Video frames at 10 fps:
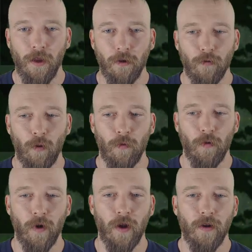and you're roaming
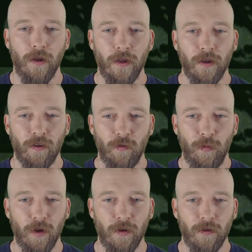around and getting
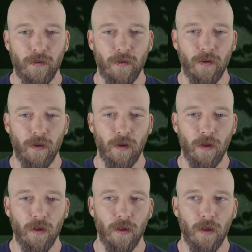experience,
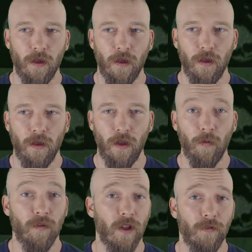it
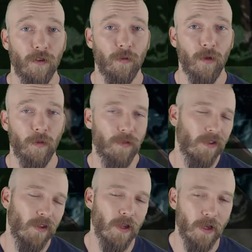helps level them up,
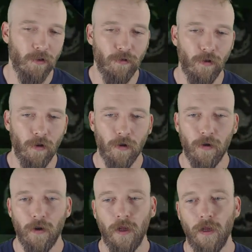and then they get
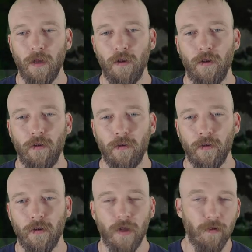stronger and you
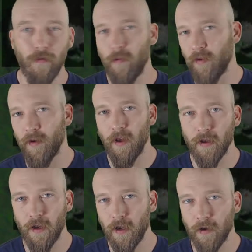can give them to
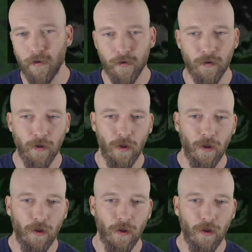other characters.